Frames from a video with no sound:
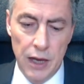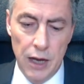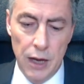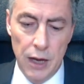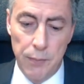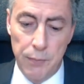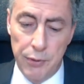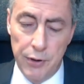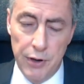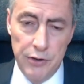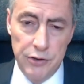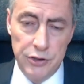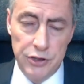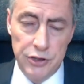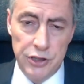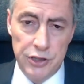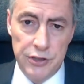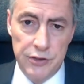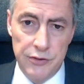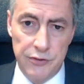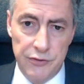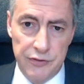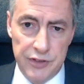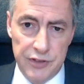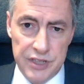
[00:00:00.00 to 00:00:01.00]
approach
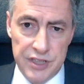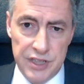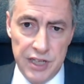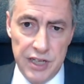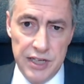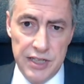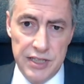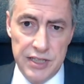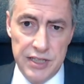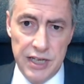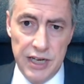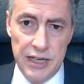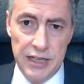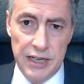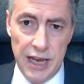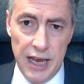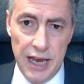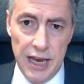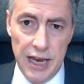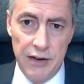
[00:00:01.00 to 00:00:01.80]
to facilitate